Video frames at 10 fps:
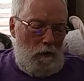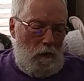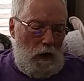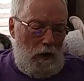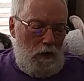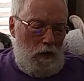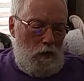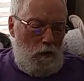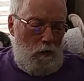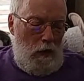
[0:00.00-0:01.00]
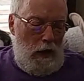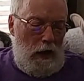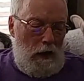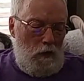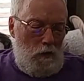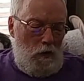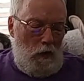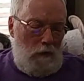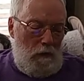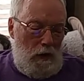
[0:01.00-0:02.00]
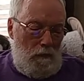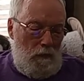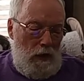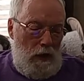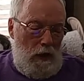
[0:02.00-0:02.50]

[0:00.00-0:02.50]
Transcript: have brought to you and your young men